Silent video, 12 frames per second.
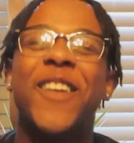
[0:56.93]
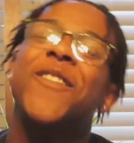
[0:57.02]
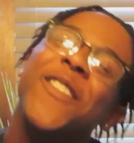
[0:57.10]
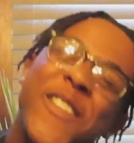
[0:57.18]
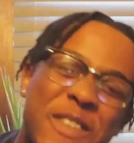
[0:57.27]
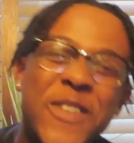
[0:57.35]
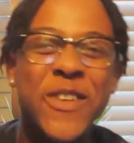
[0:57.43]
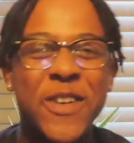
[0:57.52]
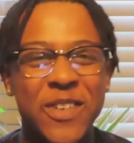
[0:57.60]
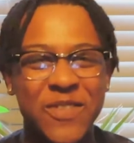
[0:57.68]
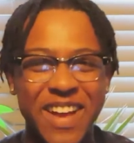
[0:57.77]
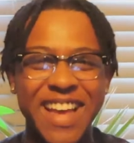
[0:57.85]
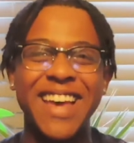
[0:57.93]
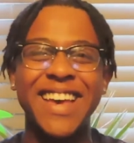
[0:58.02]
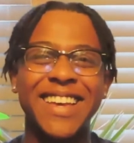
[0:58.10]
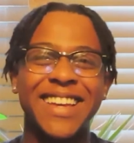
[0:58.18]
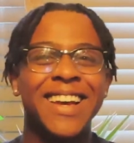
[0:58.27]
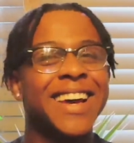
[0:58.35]
Come on,
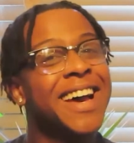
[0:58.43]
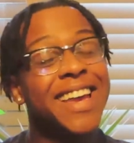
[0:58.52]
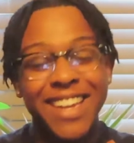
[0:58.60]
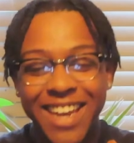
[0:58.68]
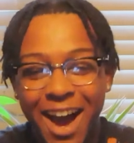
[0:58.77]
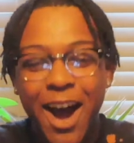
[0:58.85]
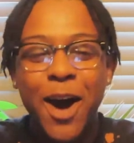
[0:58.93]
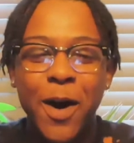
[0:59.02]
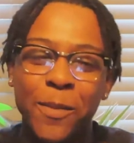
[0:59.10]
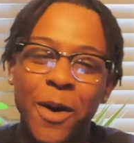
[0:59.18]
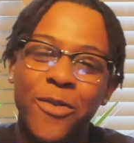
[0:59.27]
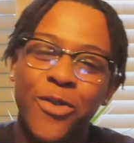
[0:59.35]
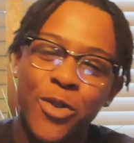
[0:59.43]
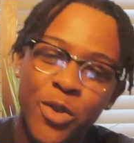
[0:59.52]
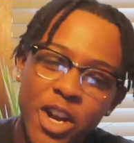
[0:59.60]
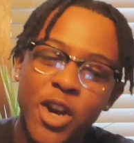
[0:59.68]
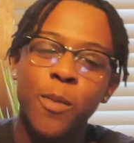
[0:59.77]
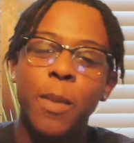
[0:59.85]
man. Nah, but for
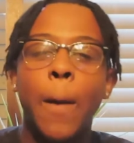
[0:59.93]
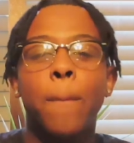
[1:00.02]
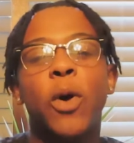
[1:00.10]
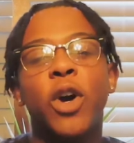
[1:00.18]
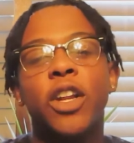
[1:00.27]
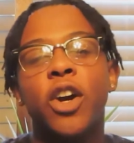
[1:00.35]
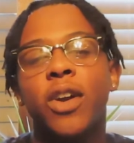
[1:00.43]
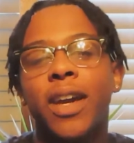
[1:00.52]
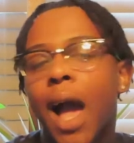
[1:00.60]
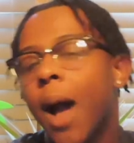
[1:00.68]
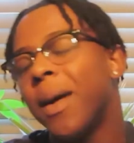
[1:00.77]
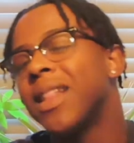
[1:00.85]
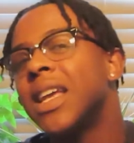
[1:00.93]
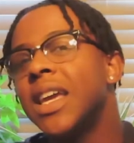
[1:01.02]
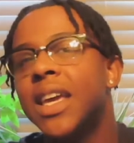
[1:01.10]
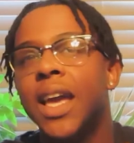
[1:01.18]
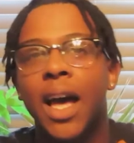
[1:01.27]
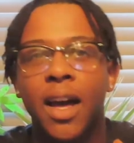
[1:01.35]
real, my boy No Cap, I
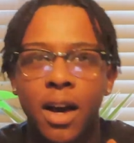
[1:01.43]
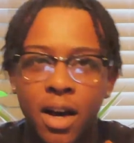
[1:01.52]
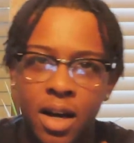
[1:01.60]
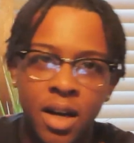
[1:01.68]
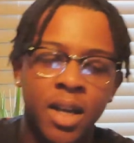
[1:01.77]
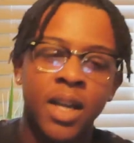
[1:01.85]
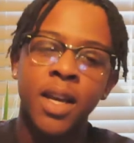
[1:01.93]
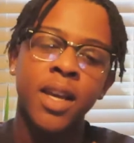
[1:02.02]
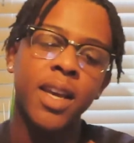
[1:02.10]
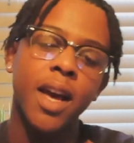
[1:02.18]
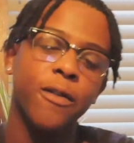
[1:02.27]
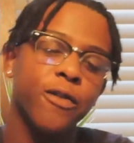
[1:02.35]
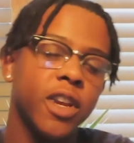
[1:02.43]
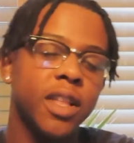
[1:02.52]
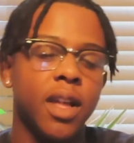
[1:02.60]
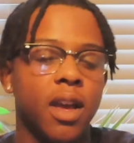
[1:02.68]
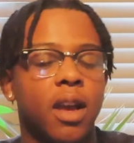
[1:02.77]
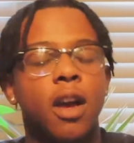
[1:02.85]
think he got uh he got free
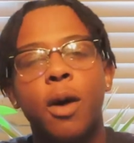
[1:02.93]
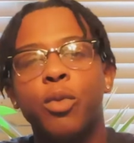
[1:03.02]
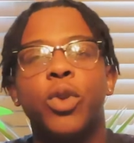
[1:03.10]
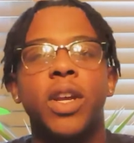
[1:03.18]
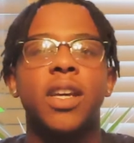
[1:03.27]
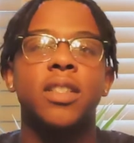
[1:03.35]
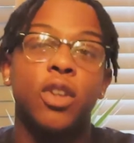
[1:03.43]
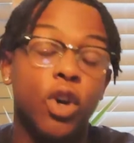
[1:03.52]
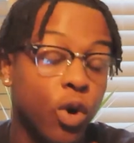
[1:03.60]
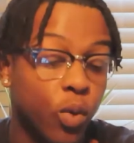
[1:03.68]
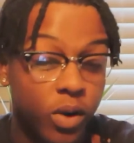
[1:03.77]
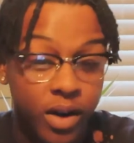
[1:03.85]
like a couple days ago